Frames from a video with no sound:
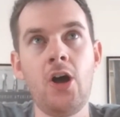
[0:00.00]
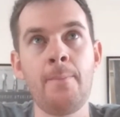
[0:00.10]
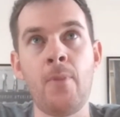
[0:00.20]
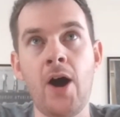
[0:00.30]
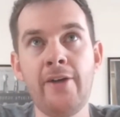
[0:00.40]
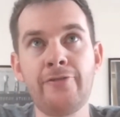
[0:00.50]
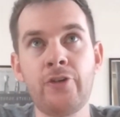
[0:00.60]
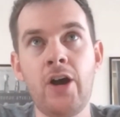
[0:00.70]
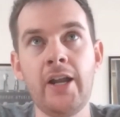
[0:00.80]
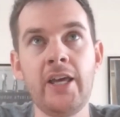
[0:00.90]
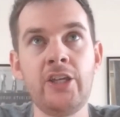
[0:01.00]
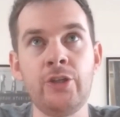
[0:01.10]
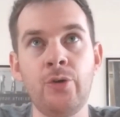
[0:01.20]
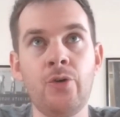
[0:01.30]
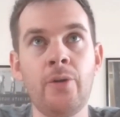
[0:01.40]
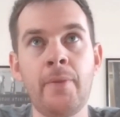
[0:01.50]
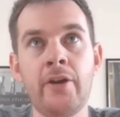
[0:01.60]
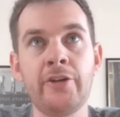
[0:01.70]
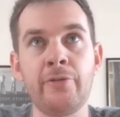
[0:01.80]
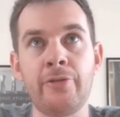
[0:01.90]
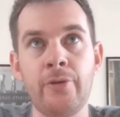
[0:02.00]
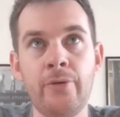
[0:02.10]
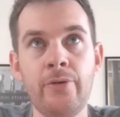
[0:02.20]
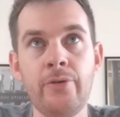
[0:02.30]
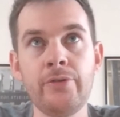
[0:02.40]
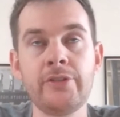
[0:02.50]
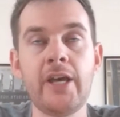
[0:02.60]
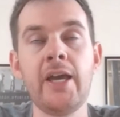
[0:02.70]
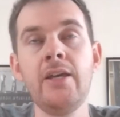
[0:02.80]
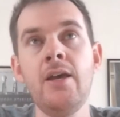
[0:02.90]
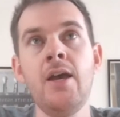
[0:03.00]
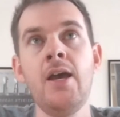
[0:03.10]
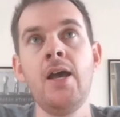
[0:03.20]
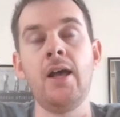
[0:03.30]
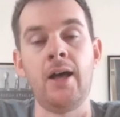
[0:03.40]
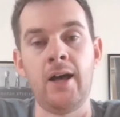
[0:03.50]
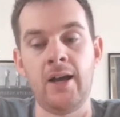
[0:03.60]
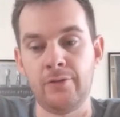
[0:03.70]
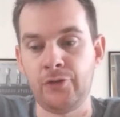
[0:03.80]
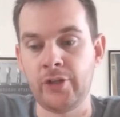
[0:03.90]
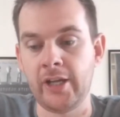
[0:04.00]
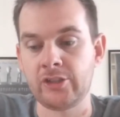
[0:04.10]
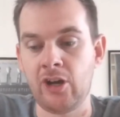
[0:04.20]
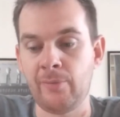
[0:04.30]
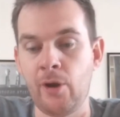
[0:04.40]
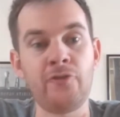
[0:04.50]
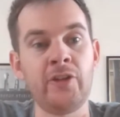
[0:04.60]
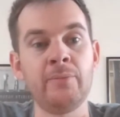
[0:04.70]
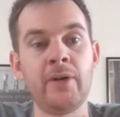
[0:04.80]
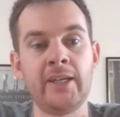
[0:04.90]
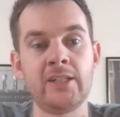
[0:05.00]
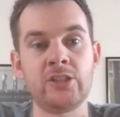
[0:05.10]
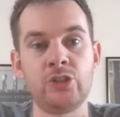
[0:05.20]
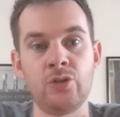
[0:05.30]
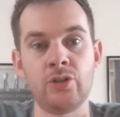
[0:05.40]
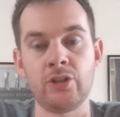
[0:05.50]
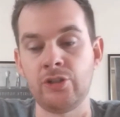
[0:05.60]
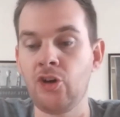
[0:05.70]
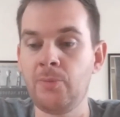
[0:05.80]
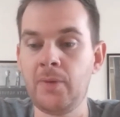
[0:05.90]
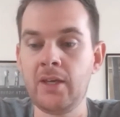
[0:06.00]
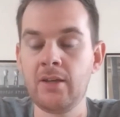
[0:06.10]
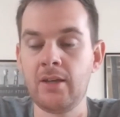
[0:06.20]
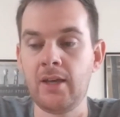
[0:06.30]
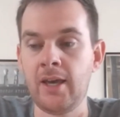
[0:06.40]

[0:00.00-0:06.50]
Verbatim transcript: my Friday, your American Thursday, uh, in a few days' time, hopefully my guest John can join me.